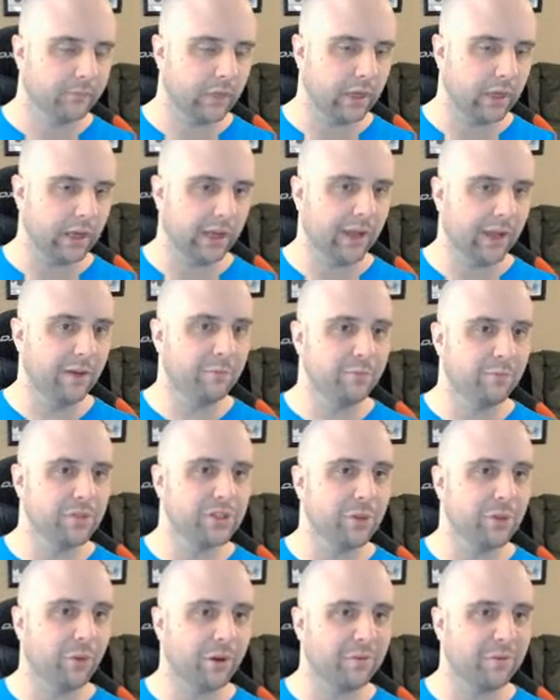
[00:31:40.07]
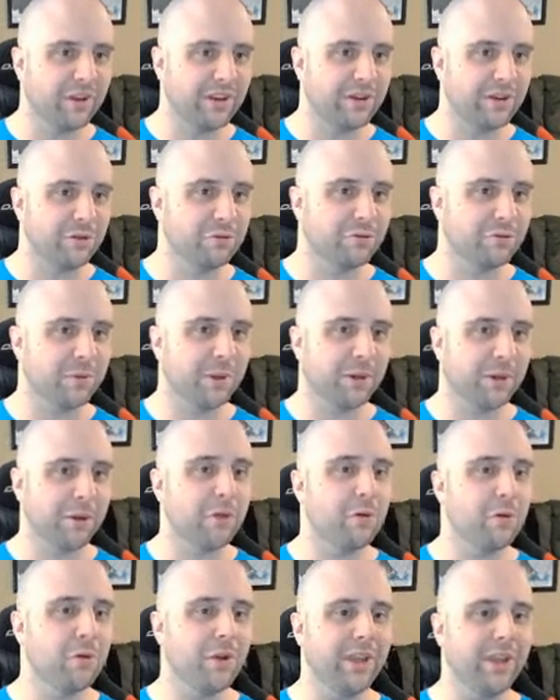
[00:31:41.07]
So what I'm going to do is we're going to
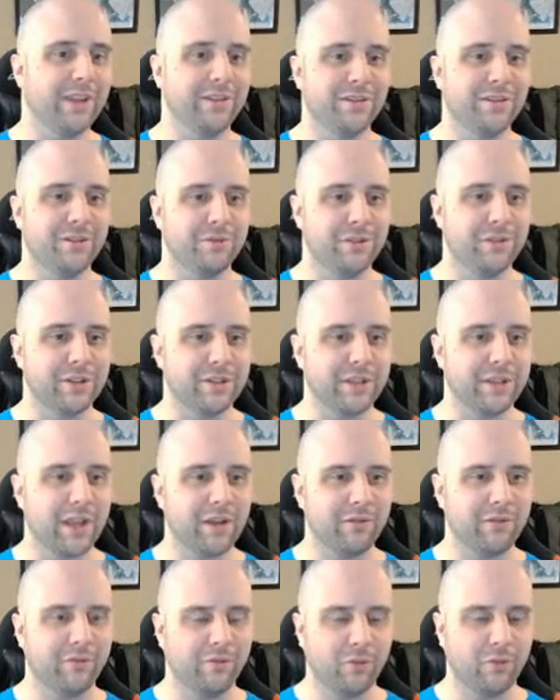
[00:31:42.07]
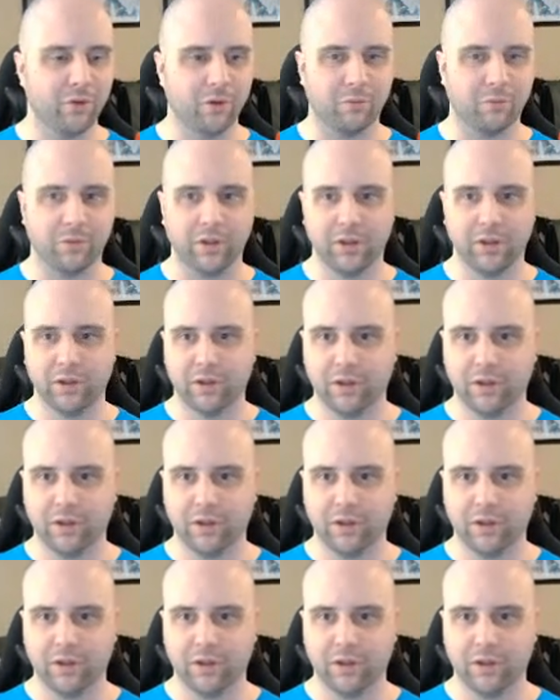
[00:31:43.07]
go into design form.